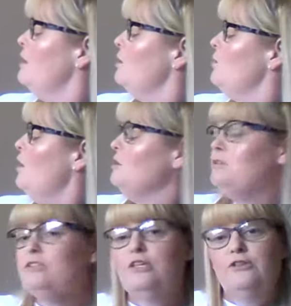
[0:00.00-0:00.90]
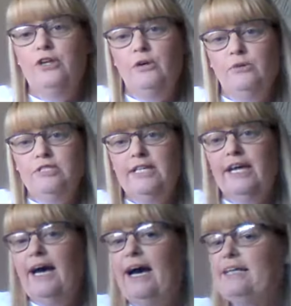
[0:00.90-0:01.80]
Once there was a
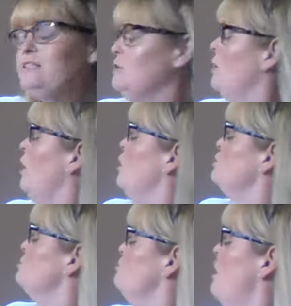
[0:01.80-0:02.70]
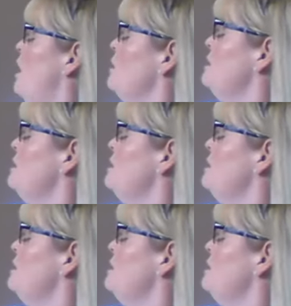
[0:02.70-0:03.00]
cat called Mog.